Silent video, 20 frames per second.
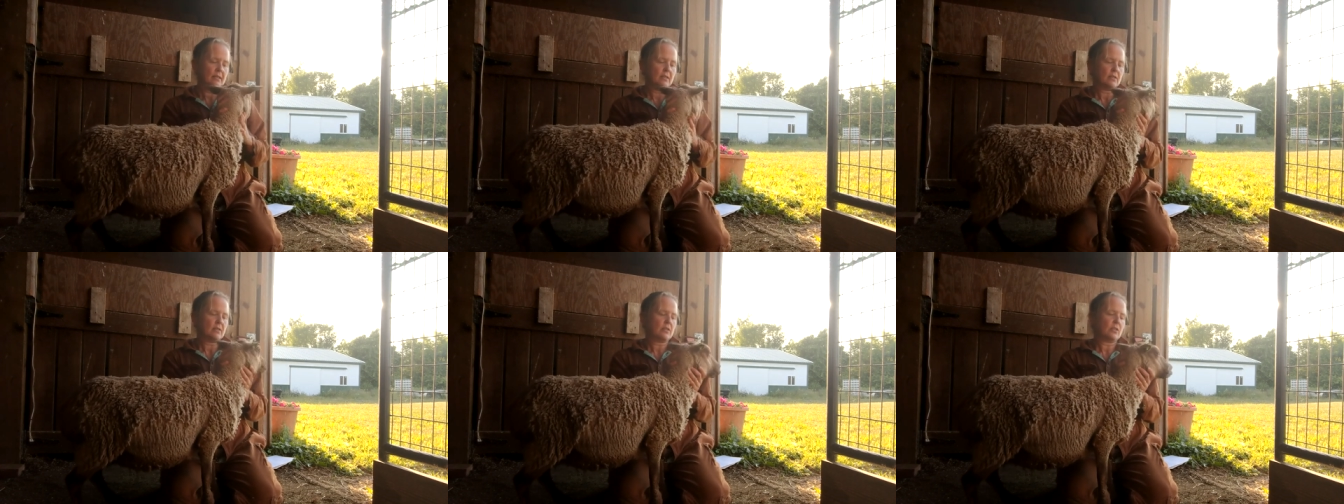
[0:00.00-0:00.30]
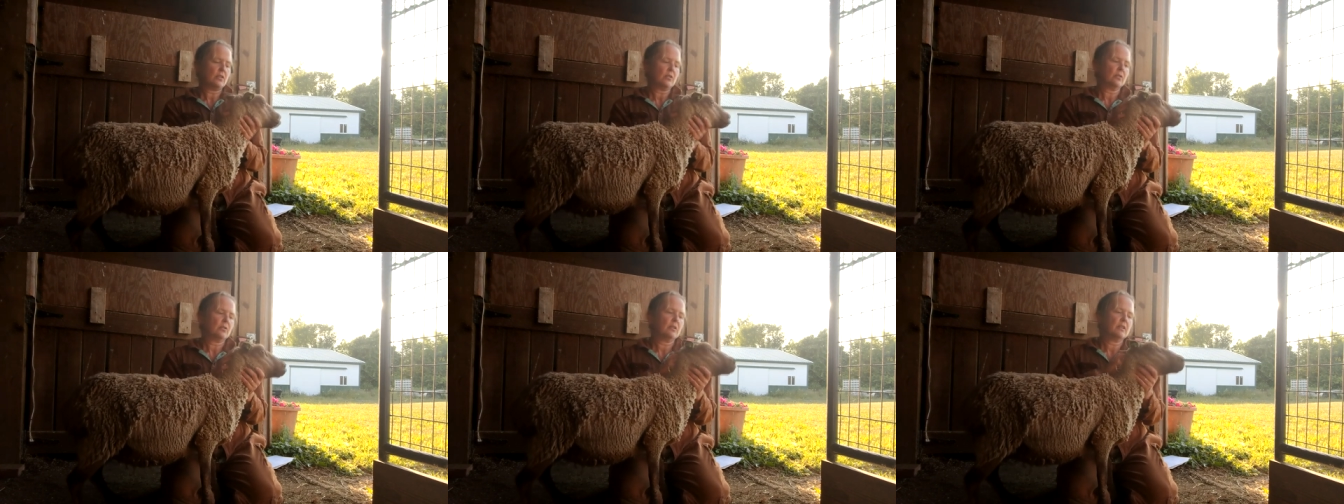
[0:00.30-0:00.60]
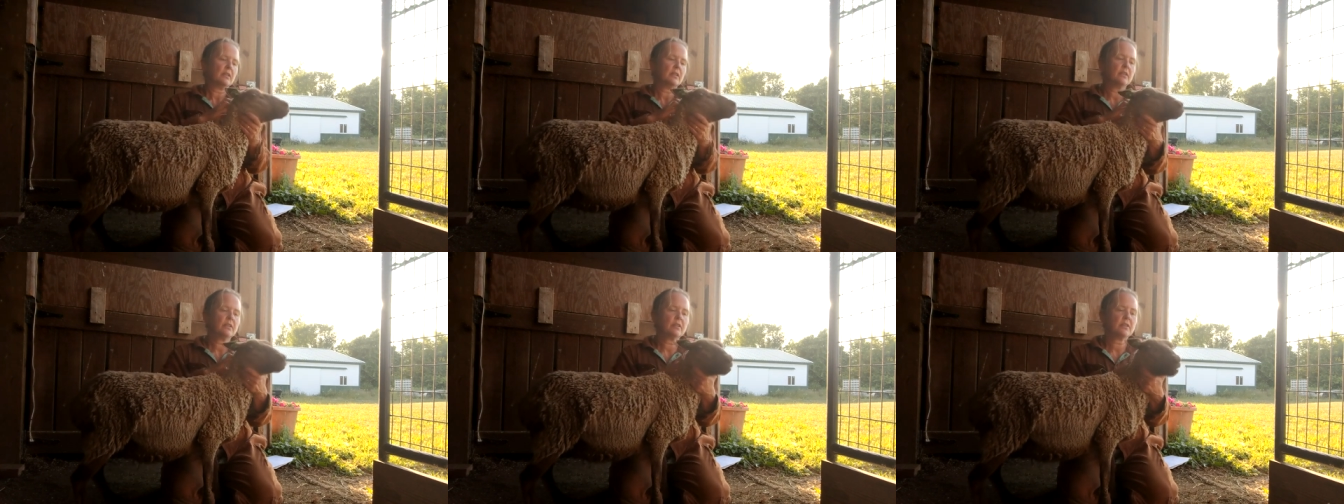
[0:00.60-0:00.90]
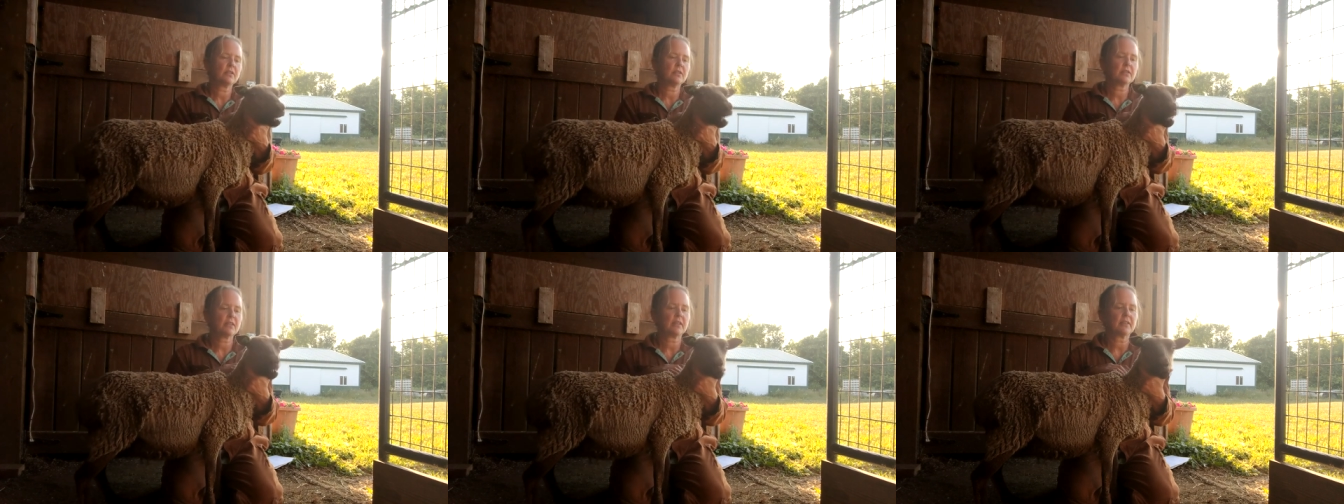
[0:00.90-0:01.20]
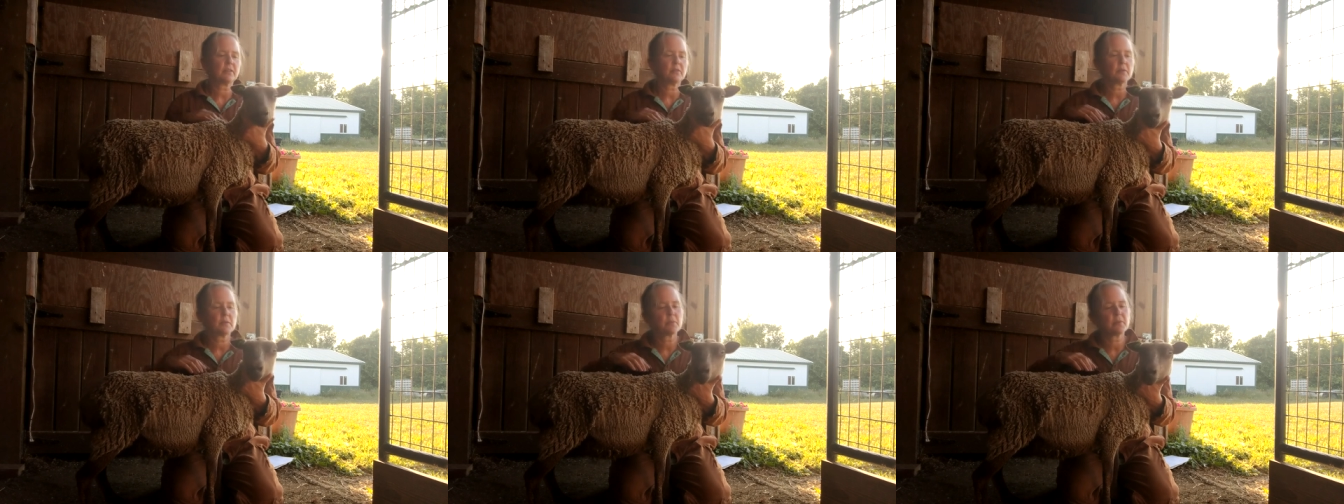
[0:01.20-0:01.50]
So she's got
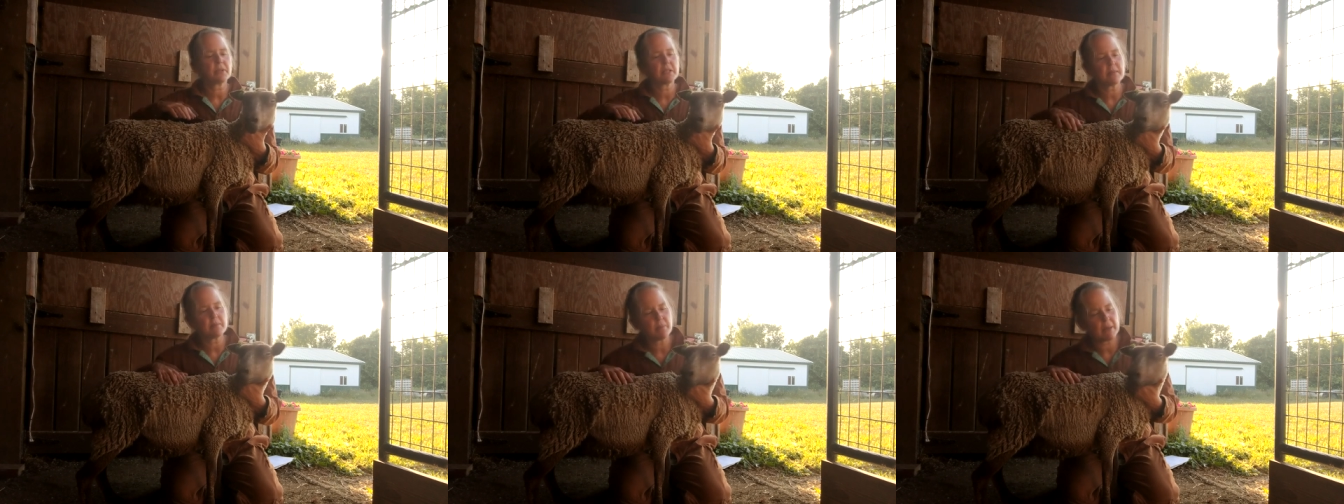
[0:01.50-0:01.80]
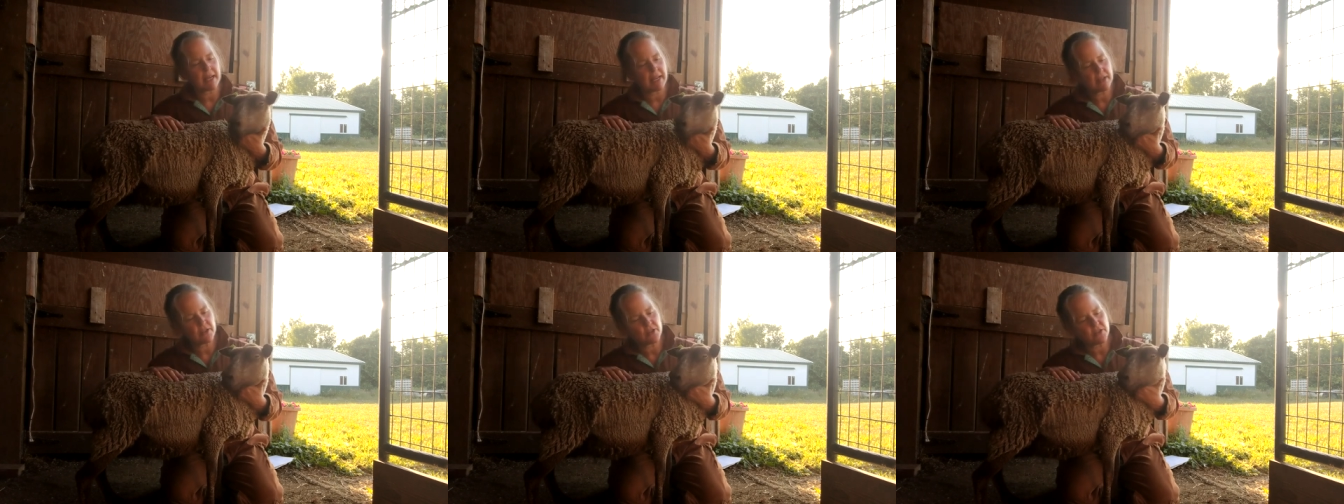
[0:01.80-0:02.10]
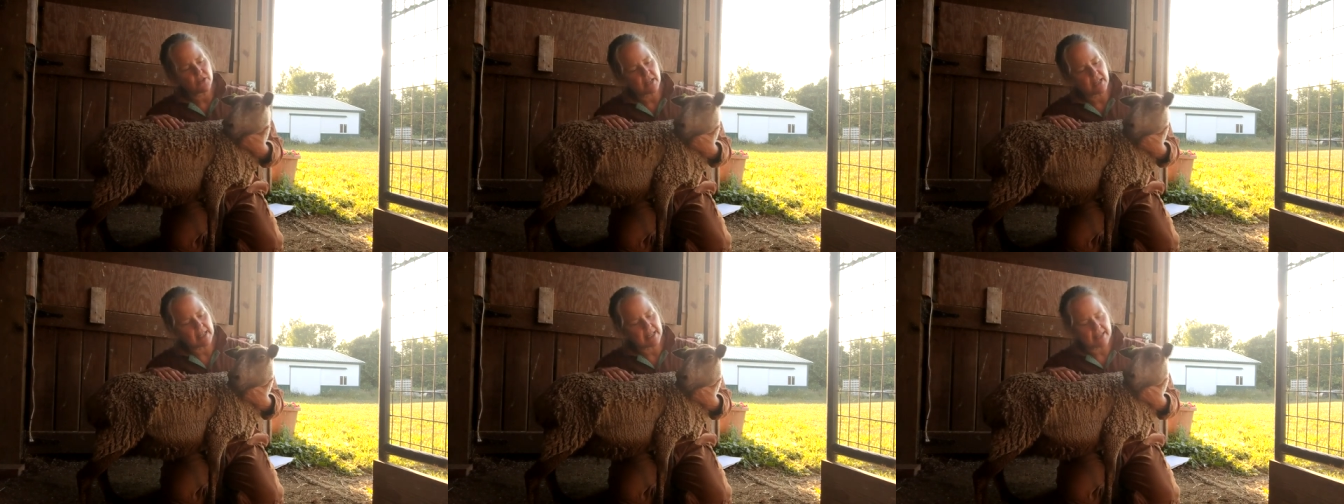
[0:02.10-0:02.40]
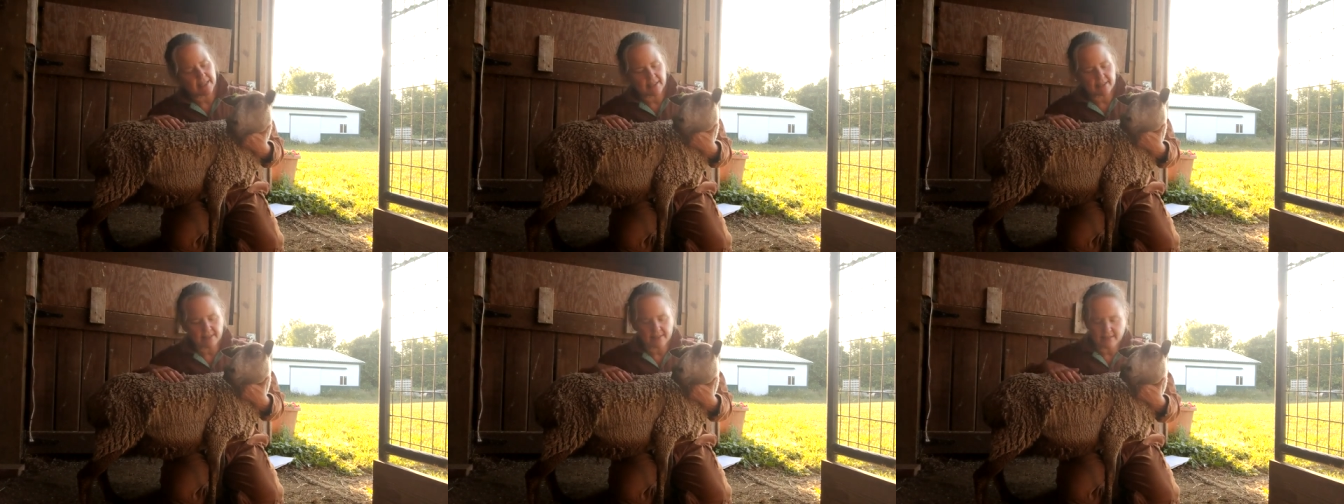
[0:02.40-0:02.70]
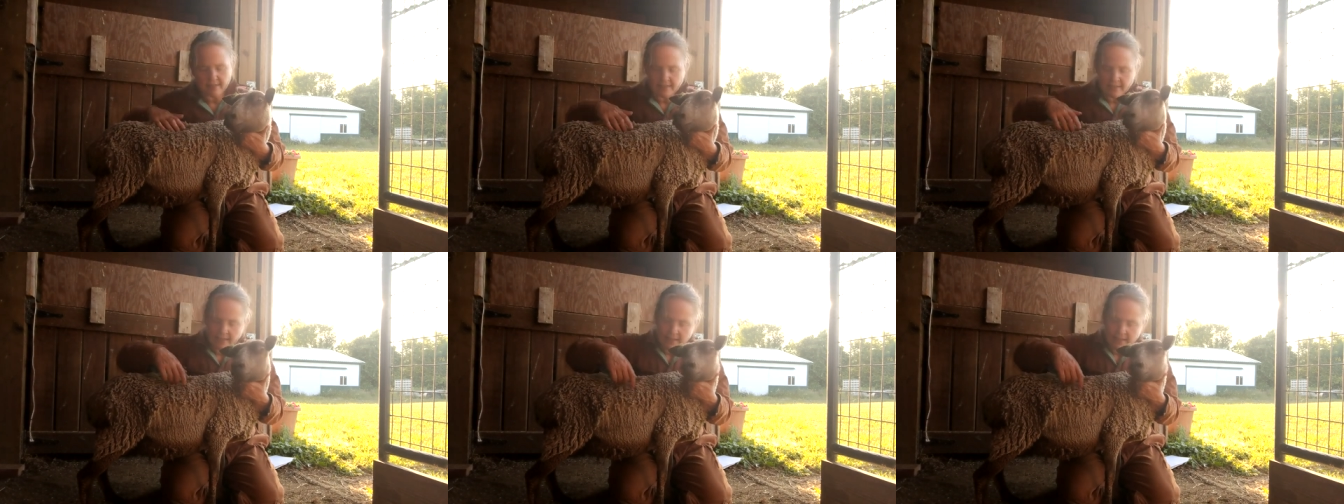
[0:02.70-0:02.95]
those pretty badger eyes